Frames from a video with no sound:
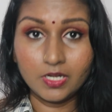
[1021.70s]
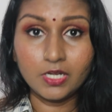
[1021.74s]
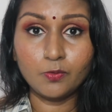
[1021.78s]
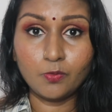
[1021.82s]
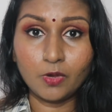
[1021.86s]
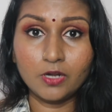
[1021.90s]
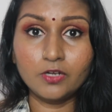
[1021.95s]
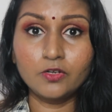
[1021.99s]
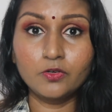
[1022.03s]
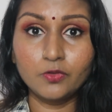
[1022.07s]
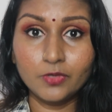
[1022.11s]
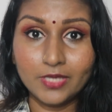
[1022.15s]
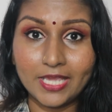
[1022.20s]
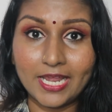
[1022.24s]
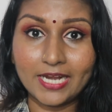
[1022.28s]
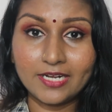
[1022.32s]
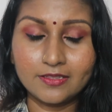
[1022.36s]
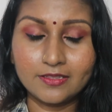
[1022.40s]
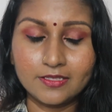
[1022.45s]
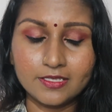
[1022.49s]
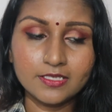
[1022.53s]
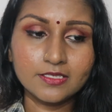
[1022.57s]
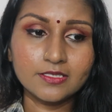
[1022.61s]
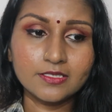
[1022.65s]
want to
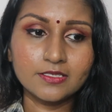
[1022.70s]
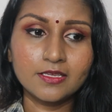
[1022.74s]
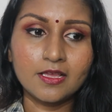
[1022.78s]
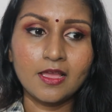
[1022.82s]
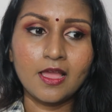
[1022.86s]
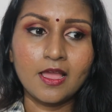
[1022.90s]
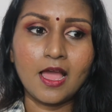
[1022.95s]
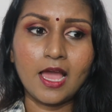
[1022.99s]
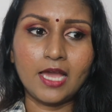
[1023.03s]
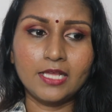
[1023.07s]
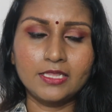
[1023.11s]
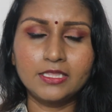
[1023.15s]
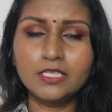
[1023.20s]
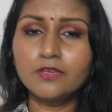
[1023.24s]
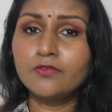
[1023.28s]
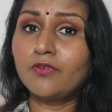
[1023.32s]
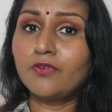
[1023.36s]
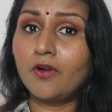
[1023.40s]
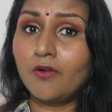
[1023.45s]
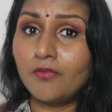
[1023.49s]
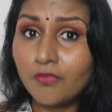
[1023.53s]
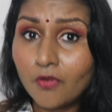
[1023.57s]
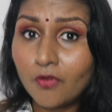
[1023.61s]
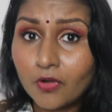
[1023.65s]
get this I think
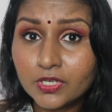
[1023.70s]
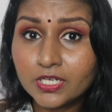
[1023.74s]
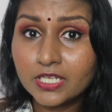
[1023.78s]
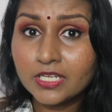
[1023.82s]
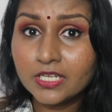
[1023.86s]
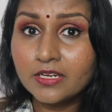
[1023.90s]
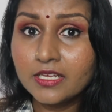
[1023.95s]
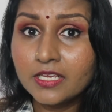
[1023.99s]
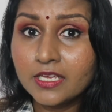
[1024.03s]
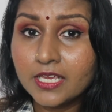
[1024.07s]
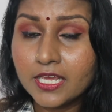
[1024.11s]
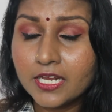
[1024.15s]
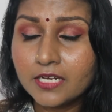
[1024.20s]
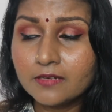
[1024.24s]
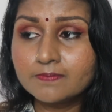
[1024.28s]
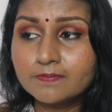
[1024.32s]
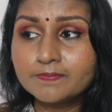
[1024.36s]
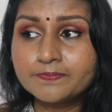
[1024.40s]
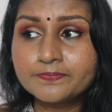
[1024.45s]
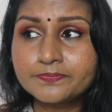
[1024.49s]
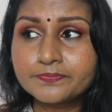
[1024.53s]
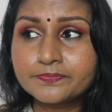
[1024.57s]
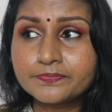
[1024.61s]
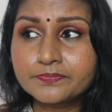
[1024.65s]
for 40 ringgit
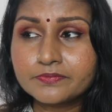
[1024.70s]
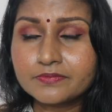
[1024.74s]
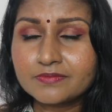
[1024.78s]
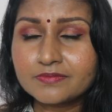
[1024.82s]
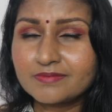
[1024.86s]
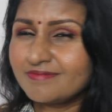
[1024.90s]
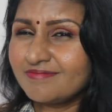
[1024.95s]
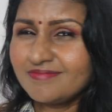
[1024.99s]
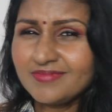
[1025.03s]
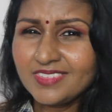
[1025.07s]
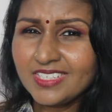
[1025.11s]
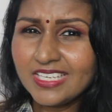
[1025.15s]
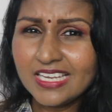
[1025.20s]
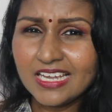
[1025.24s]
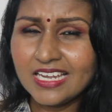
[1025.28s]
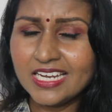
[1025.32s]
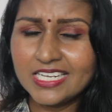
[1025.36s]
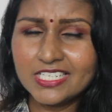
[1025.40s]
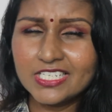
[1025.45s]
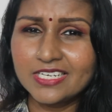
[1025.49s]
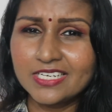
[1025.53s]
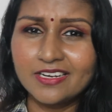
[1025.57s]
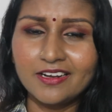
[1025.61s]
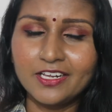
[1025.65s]

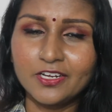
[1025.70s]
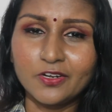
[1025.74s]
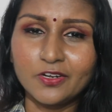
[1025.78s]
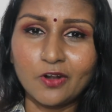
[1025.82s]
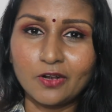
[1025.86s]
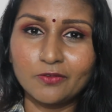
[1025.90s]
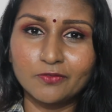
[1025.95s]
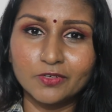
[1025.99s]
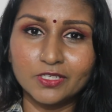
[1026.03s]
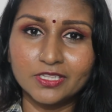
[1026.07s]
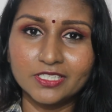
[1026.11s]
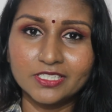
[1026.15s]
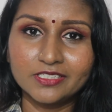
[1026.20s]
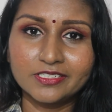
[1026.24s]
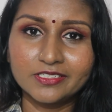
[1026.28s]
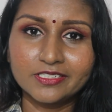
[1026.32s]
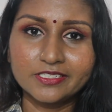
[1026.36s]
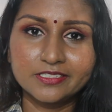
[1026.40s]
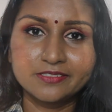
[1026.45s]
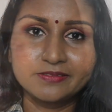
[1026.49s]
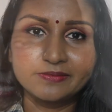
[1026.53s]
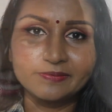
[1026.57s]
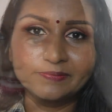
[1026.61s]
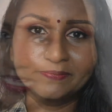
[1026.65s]
it's really not worth it.
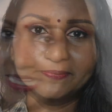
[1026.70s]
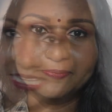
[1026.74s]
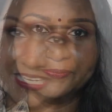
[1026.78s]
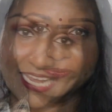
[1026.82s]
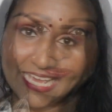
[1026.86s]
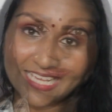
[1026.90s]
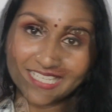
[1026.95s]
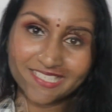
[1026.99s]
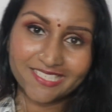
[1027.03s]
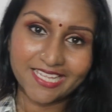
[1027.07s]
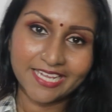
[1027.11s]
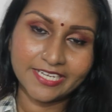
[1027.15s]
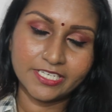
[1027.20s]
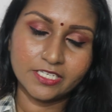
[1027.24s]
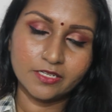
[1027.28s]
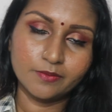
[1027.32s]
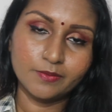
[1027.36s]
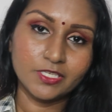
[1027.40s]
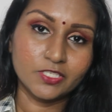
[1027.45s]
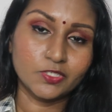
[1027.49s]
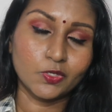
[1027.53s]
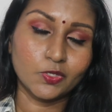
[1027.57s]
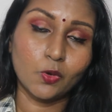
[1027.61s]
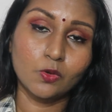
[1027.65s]
The next item
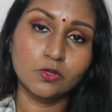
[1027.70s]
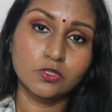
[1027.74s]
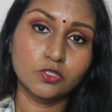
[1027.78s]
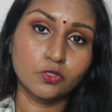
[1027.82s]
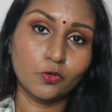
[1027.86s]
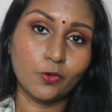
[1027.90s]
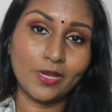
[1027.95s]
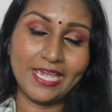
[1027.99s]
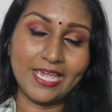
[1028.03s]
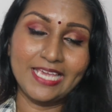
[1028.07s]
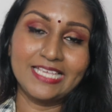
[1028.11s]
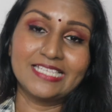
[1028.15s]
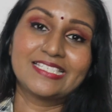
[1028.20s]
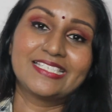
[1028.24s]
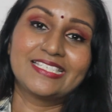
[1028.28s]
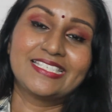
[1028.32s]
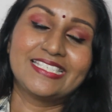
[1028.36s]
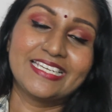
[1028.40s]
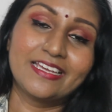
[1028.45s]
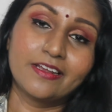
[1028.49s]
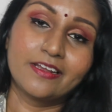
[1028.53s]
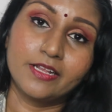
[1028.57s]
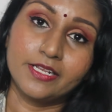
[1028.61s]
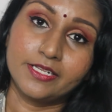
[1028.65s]
is also a
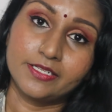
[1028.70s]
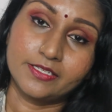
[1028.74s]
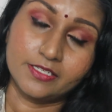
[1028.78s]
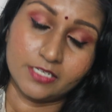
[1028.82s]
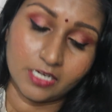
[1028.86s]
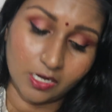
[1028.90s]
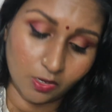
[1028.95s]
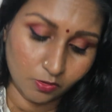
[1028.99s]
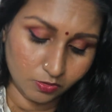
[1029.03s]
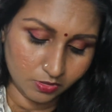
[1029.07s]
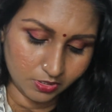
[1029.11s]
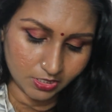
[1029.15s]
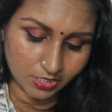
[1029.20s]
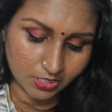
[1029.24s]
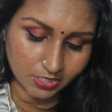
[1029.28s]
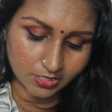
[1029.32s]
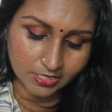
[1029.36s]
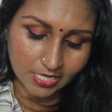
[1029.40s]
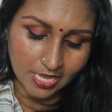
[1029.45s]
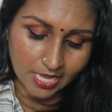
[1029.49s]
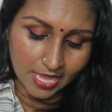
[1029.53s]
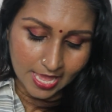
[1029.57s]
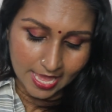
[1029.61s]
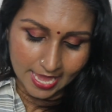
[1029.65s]
cigarette trousers
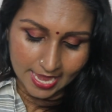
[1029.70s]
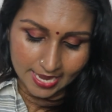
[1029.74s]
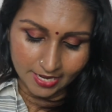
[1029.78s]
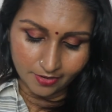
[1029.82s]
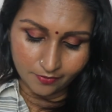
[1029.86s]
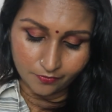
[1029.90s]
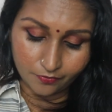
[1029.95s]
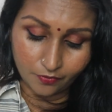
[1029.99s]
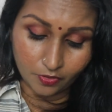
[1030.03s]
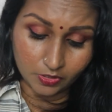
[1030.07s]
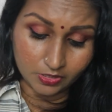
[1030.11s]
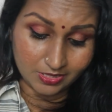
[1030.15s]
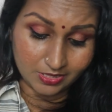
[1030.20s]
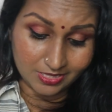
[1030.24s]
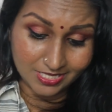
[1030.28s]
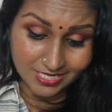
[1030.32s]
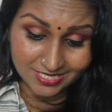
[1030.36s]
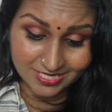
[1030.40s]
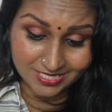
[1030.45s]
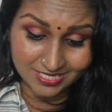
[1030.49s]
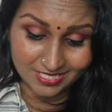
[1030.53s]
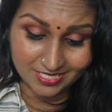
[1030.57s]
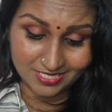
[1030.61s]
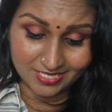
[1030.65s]
and for
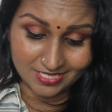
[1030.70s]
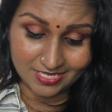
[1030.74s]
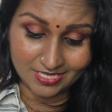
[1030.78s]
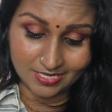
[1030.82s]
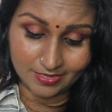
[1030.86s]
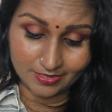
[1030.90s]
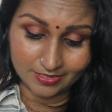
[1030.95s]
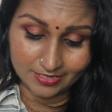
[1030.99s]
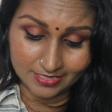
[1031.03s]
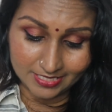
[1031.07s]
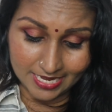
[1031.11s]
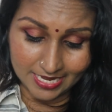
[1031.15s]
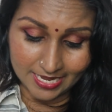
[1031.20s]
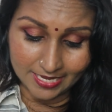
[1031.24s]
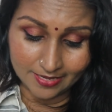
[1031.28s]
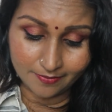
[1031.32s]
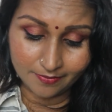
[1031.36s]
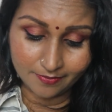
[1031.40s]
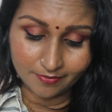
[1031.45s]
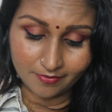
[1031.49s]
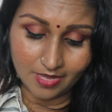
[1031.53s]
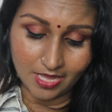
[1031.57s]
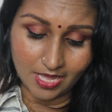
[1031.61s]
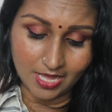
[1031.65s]
this
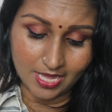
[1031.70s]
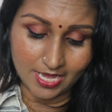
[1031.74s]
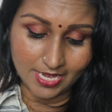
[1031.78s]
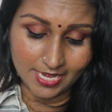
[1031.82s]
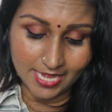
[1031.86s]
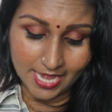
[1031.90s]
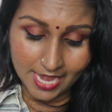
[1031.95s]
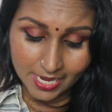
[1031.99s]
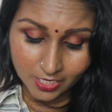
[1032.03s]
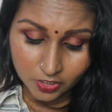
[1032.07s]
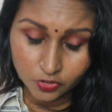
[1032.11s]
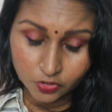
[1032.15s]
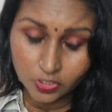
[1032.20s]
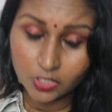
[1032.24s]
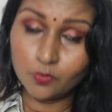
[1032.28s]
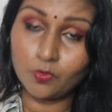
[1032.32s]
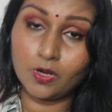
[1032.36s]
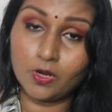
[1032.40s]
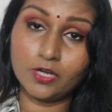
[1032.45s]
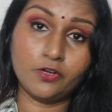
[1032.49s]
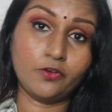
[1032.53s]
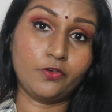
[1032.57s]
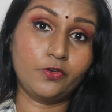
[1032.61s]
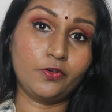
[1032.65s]
time I actually
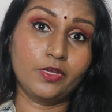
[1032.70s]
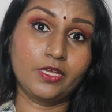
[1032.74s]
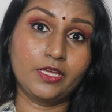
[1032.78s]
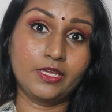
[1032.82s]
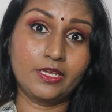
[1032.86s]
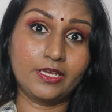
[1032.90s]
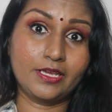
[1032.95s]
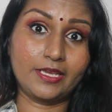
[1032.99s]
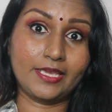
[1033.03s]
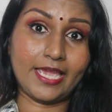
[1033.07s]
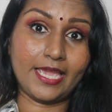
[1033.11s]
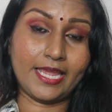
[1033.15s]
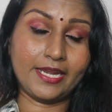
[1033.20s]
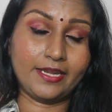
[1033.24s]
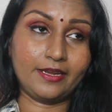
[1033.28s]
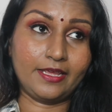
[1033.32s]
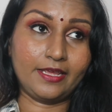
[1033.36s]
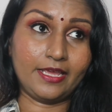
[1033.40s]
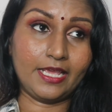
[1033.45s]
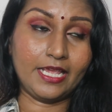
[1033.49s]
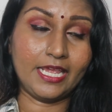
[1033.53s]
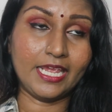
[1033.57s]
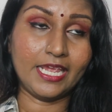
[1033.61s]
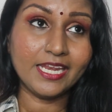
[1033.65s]
wanted to get
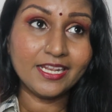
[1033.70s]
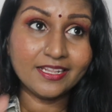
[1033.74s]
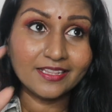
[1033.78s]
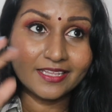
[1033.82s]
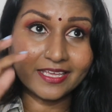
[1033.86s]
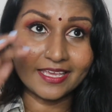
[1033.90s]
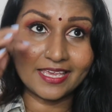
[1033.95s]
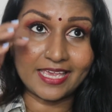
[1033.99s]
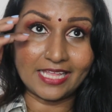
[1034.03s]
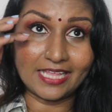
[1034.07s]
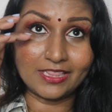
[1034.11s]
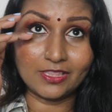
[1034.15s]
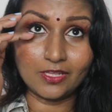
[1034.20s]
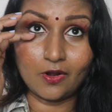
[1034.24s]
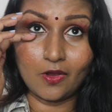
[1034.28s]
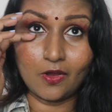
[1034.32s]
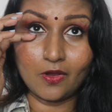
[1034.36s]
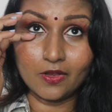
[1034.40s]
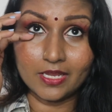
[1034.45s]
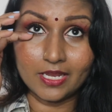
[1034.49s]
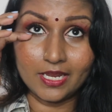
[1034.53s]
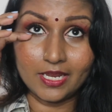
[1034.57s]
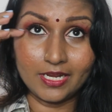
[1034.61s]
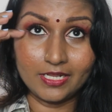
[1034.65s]
in the
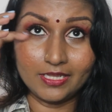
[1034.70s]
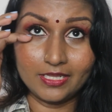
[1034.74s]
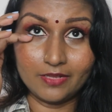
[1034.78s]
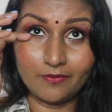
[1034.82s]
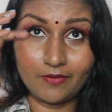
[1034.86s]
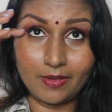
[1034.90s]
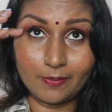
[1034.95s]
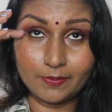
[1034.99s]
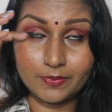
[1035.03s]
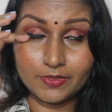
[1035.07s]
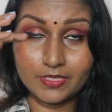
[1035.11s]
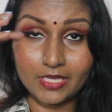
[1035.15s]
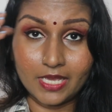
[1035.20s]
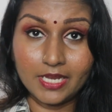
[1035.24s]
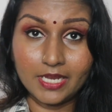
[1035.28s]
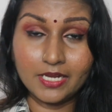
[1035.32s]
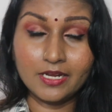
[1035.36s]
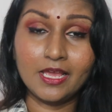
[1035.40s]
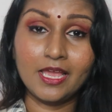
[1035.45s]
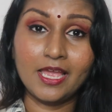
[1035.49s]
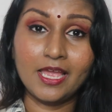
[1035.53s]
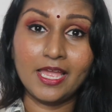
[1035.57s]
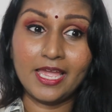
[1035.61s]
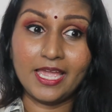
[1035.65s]
catalog in the website
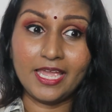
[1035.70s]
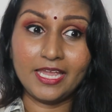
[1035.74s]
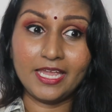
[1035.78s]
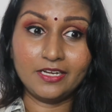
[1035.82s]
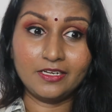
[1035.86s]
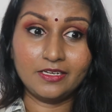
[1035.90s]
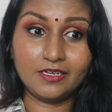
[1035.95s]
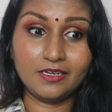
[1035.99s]
it